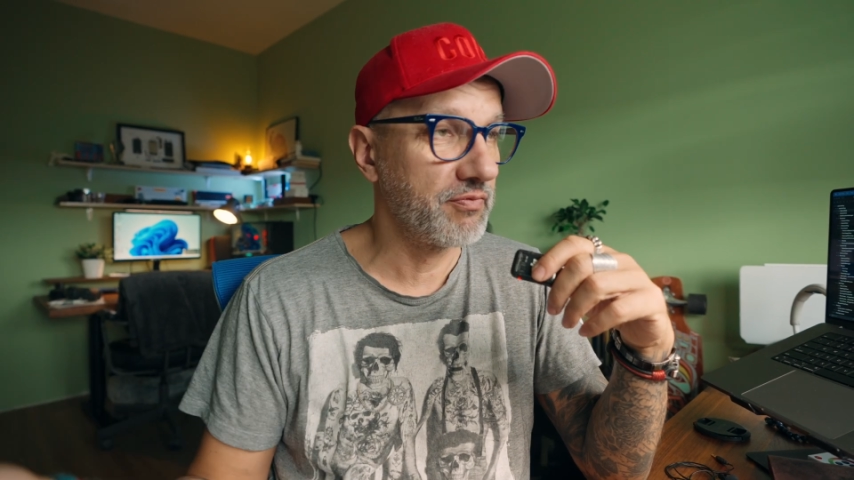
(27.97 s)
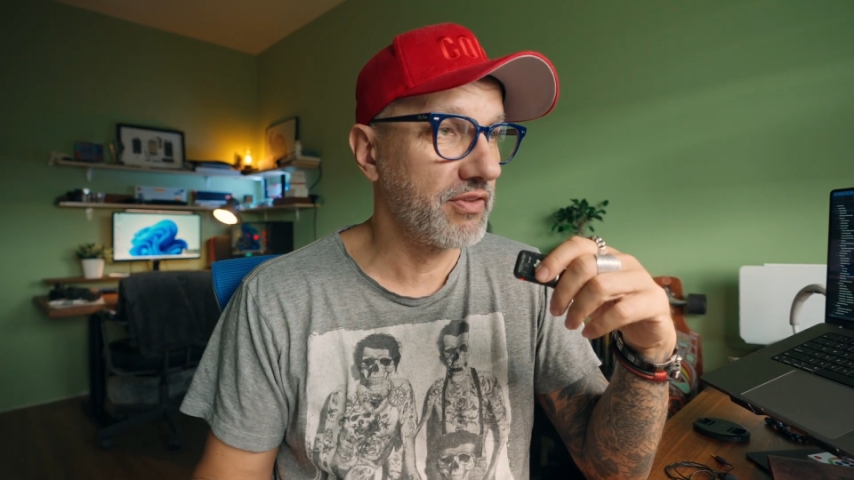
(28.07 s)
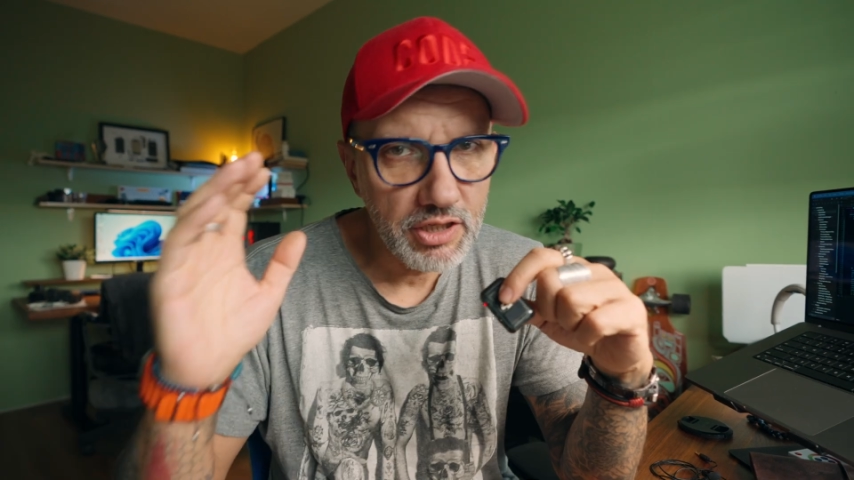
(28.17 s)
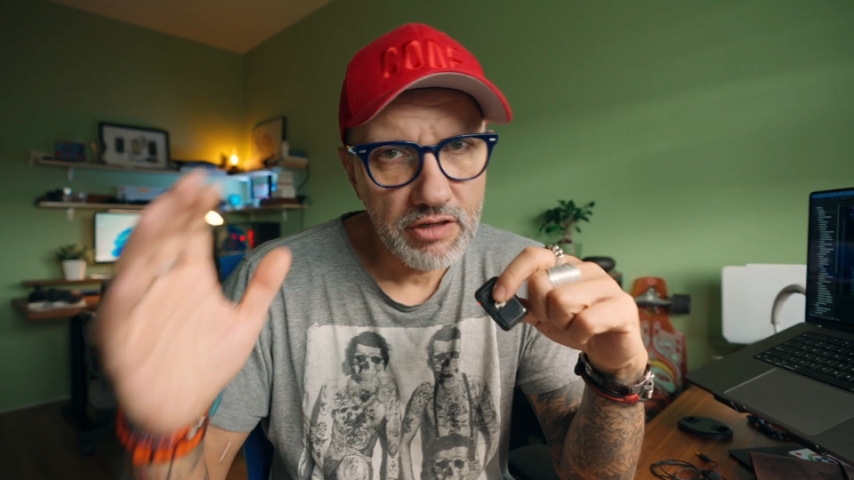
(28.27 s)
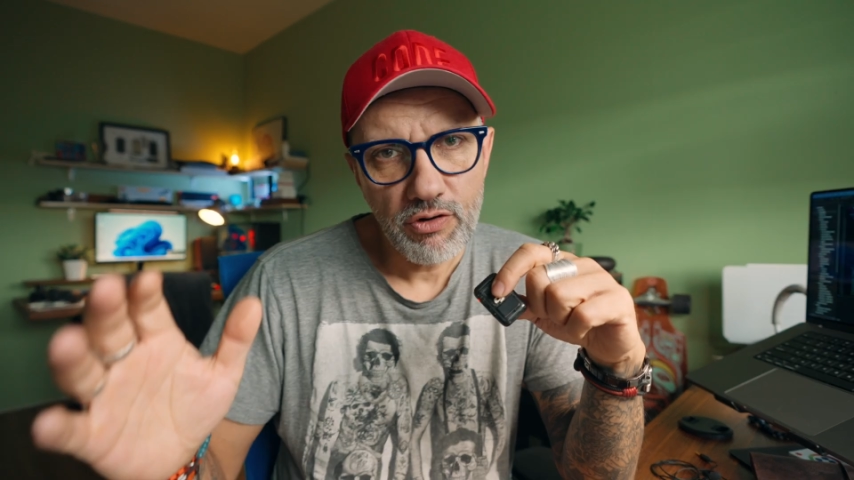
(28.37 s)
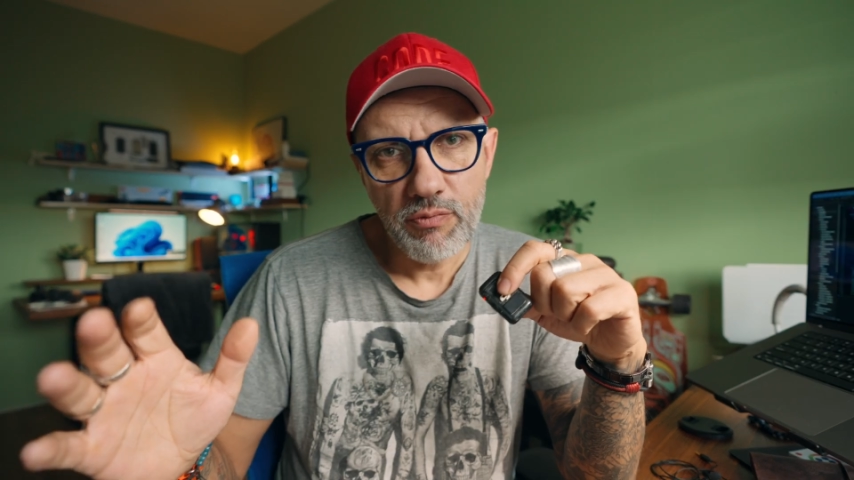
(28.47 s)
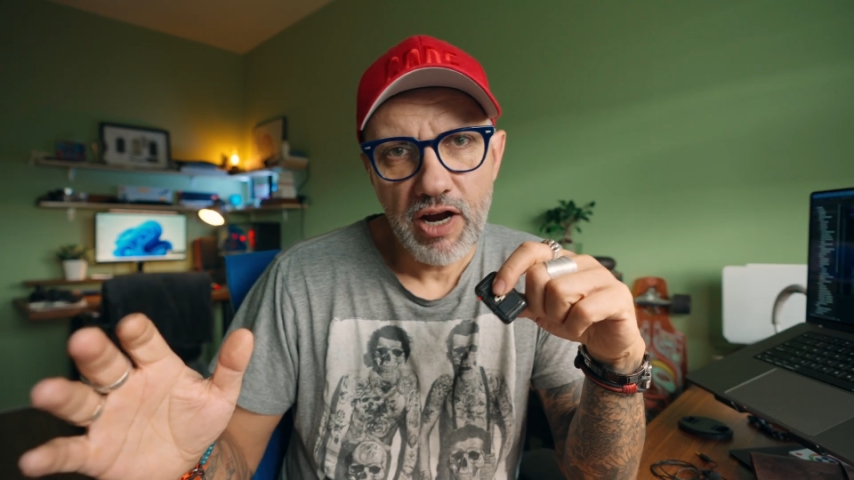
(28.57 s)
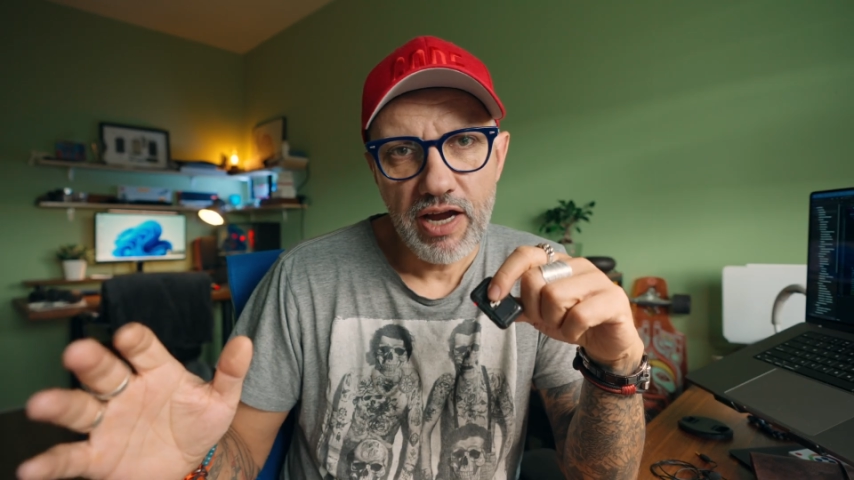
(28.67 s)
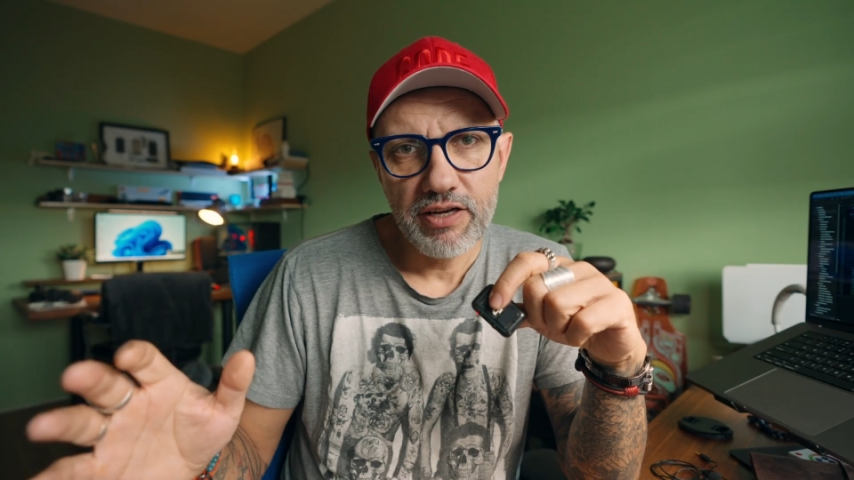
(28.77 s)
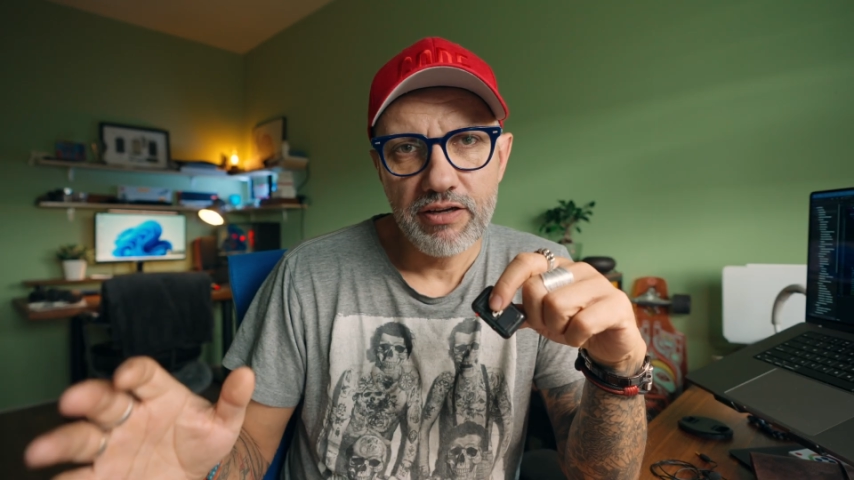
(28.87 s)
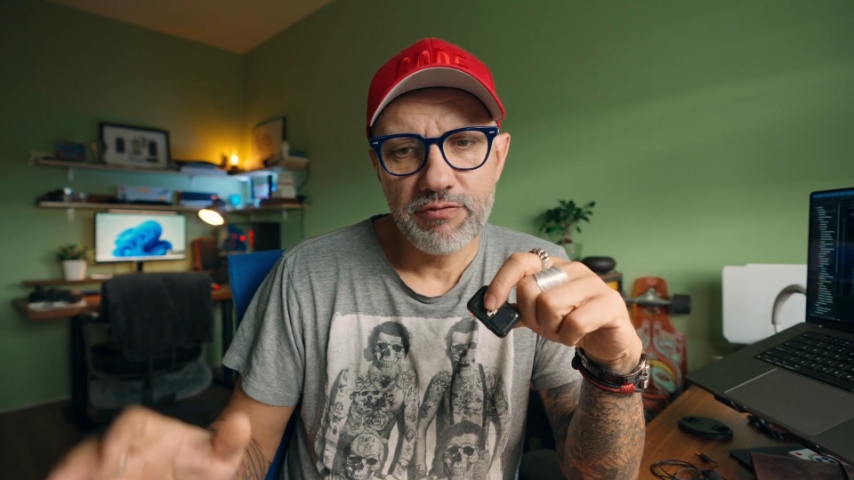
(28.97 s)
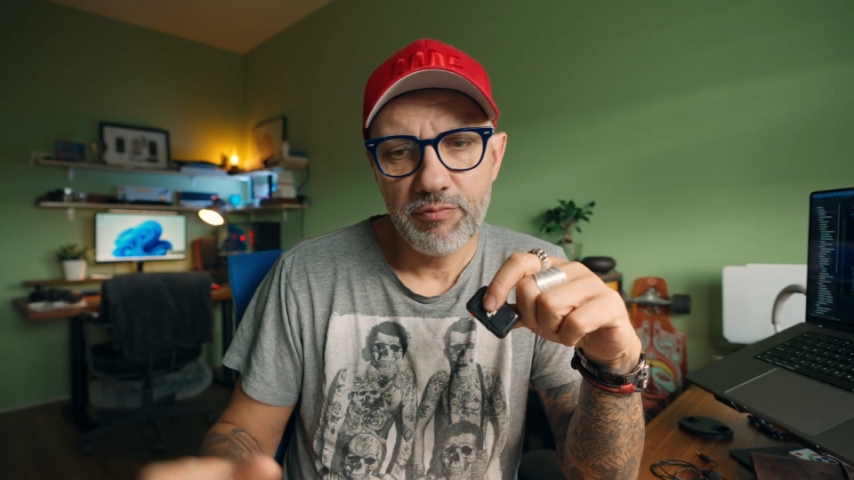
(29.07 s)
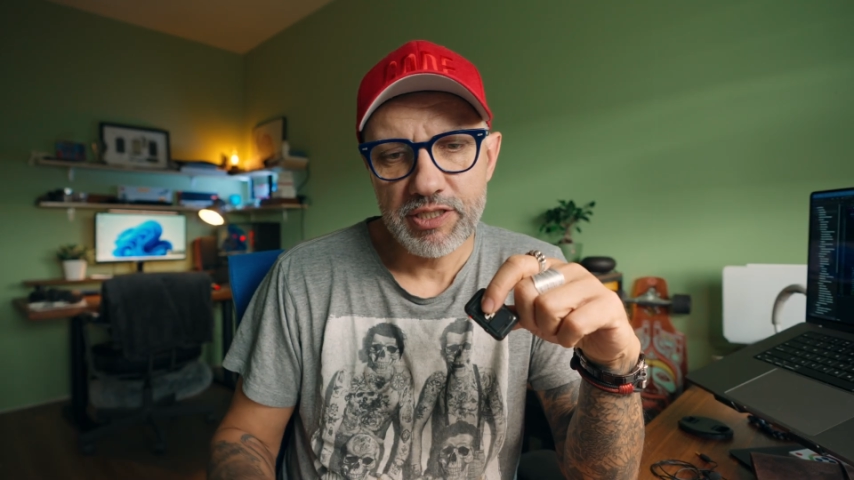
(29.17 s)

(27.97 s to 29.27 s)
Looking from high enough